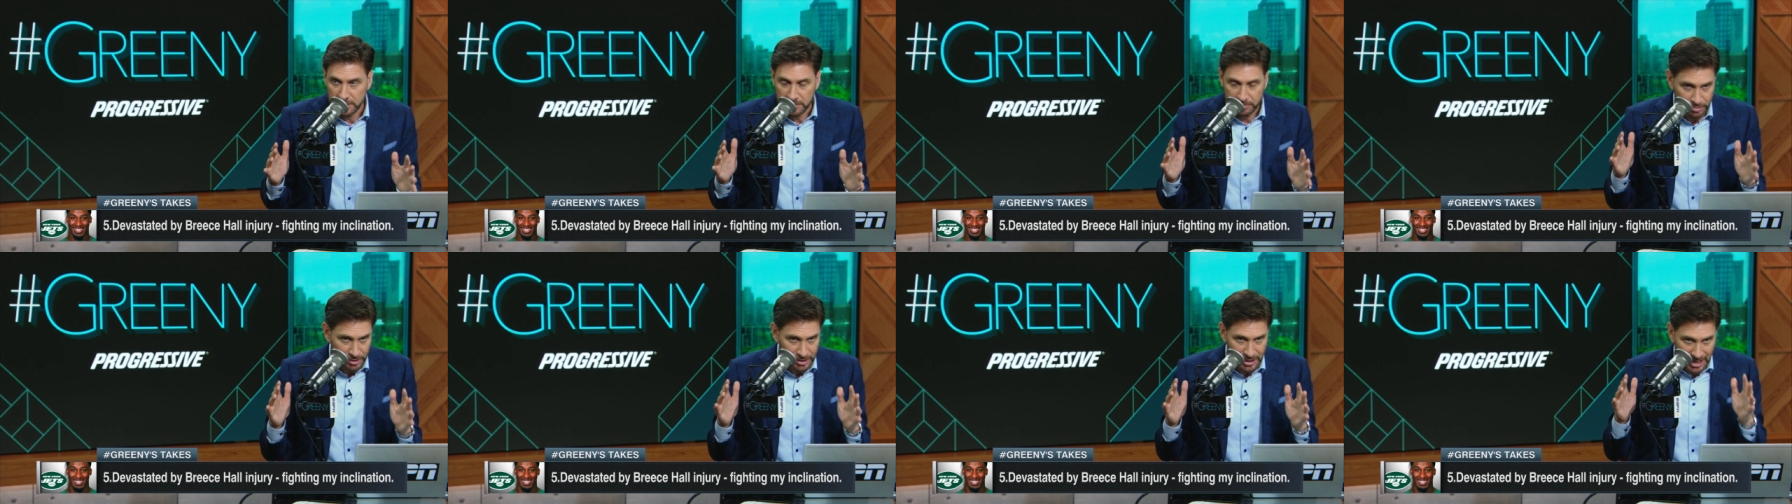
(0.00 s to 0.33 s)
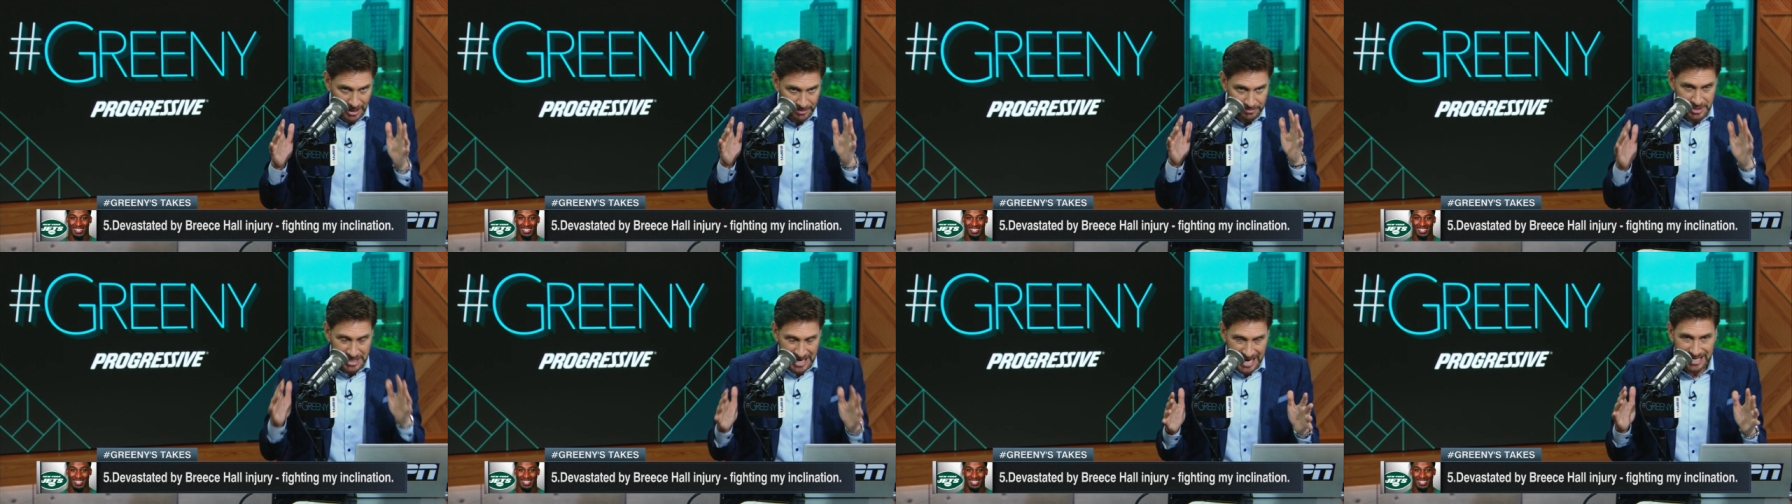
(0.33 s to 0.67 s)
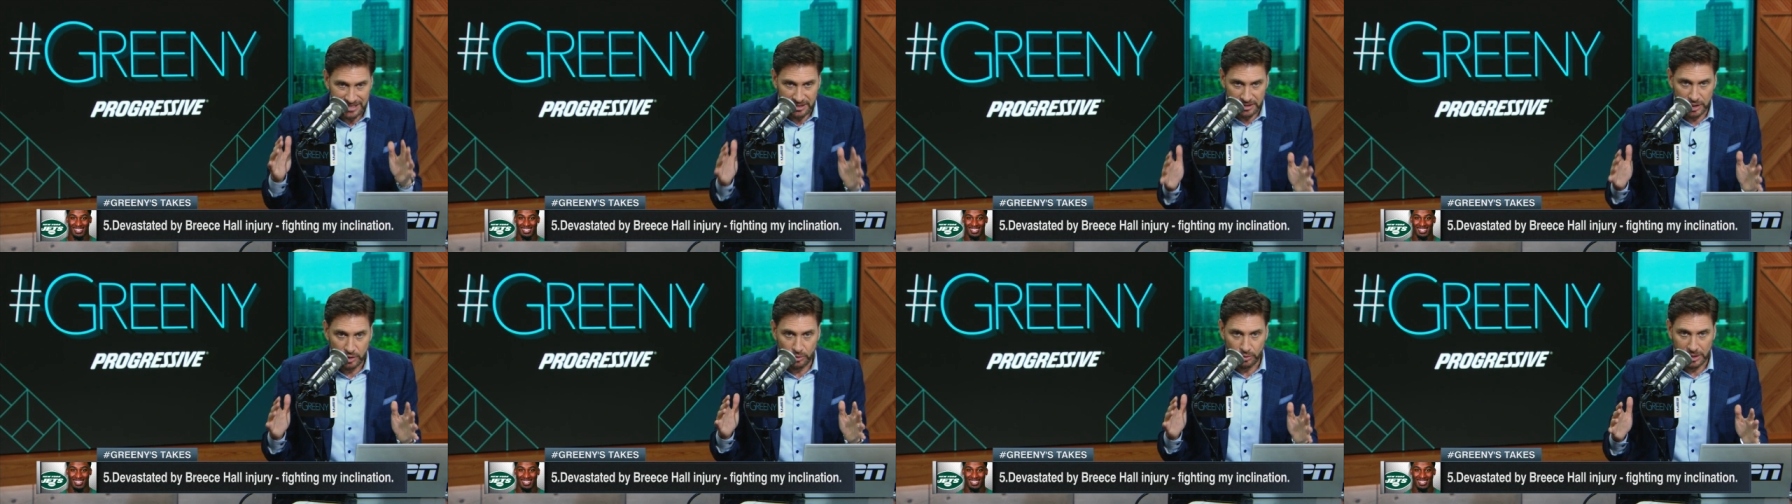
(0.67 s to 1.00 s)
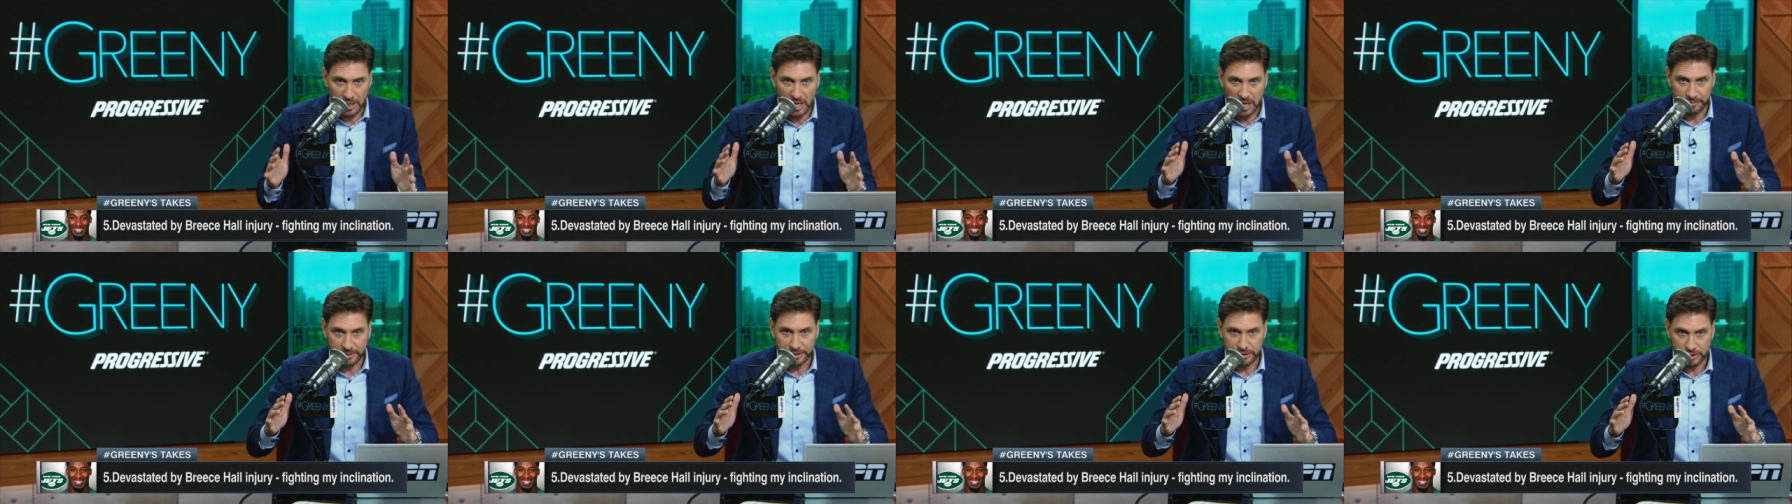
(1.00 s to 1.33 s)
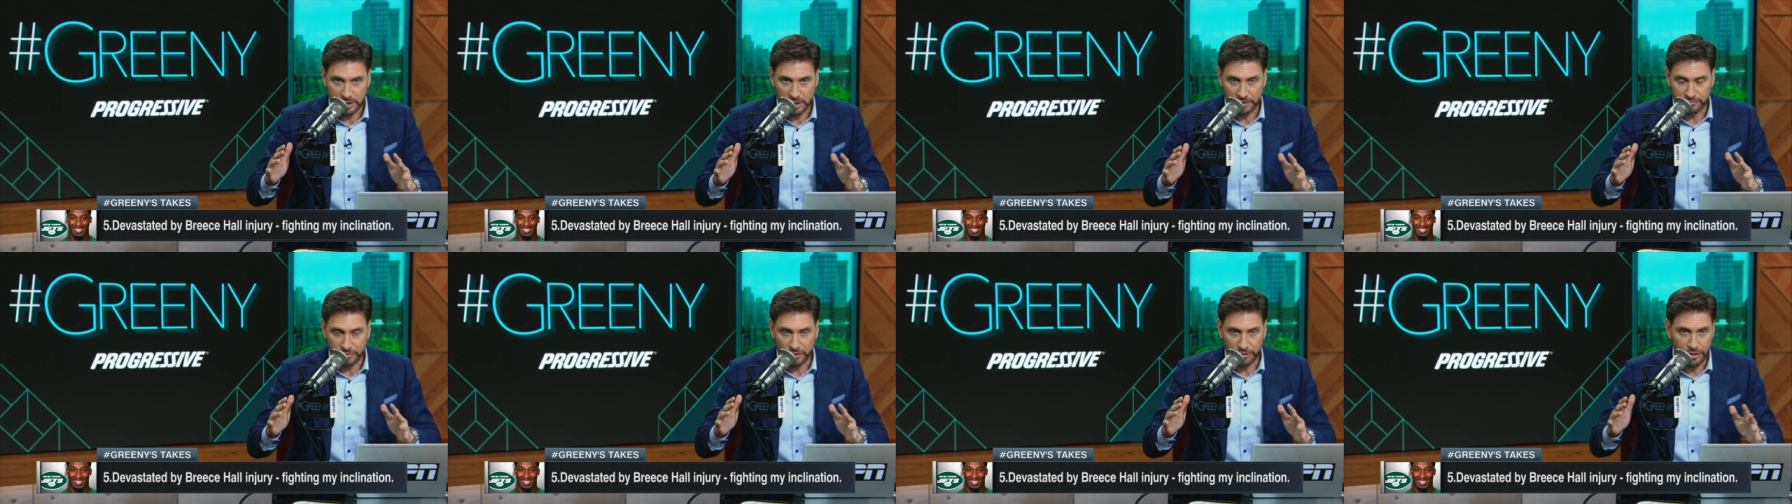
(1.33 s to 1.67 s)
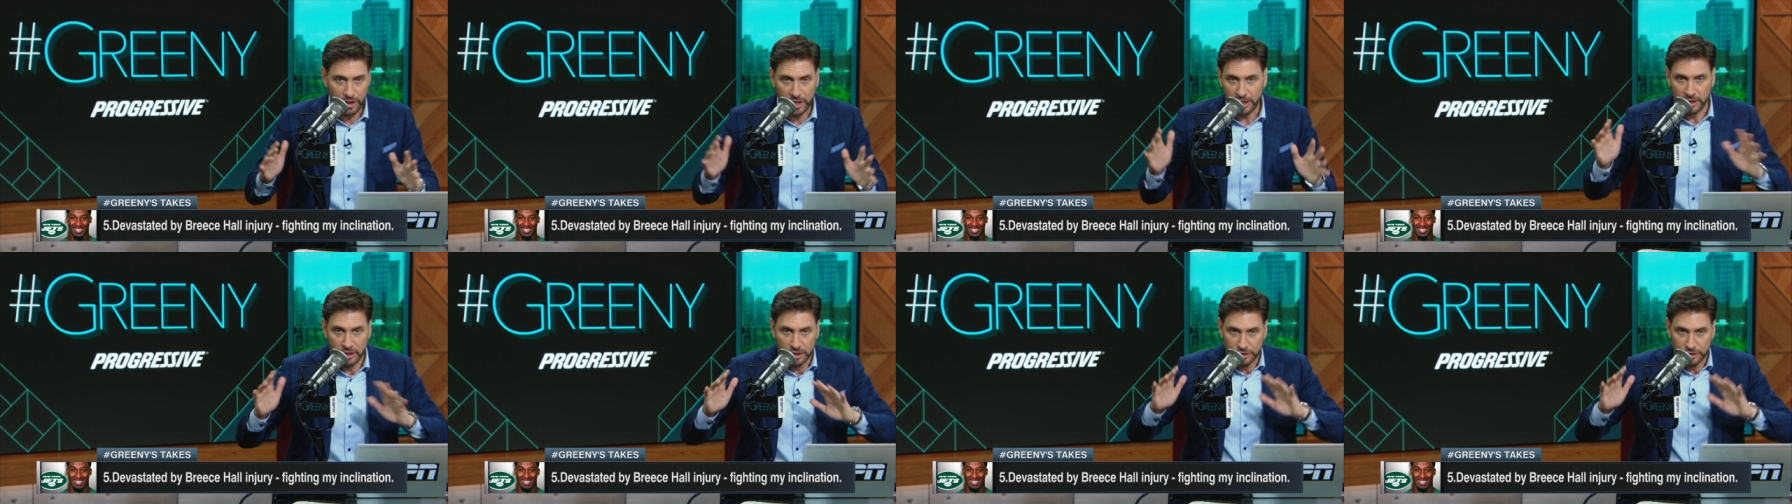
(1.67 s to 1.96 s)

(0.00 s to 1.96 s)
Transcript: But I'm not going to allow myself to think,